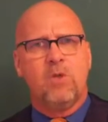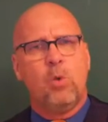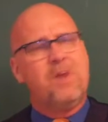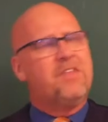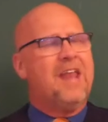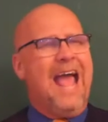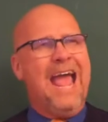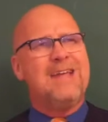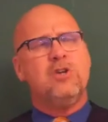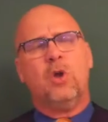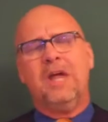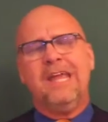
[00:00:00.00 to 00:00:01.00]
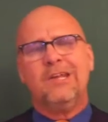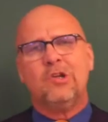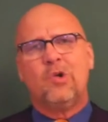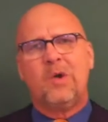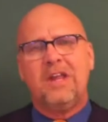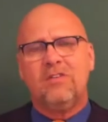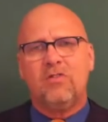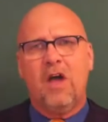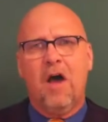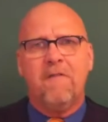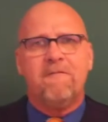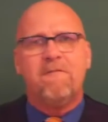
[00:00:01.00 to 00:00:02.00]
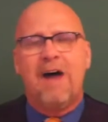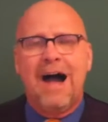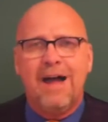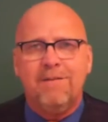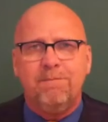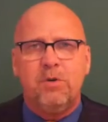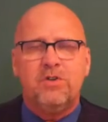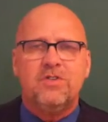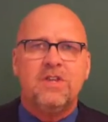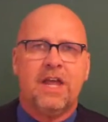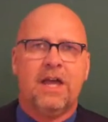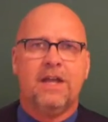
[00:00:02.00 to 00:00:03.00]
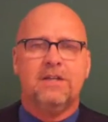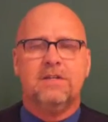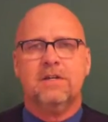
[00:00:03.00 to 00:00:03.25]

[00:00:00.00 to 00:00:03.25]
with an annual increase of 5%